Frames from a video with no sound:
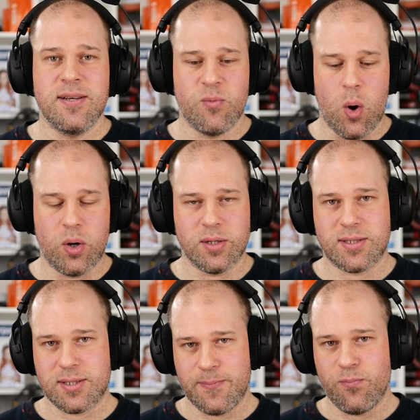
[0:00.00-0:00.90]

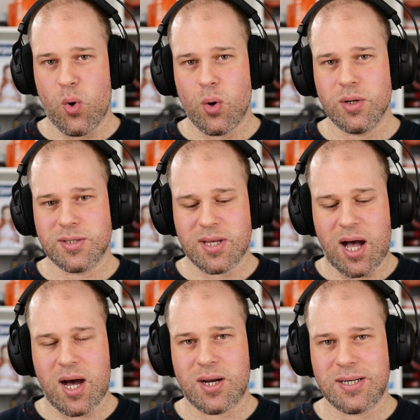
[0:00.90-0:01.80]
Vocals. Vocals
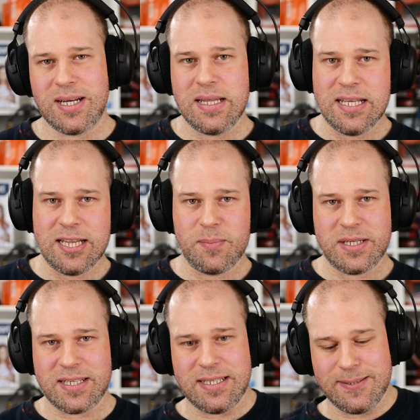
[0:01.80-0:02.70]
are a little
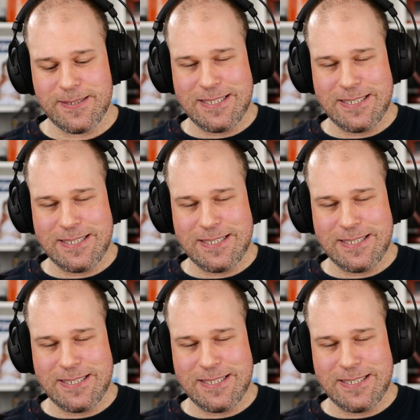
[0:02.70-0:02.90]
bit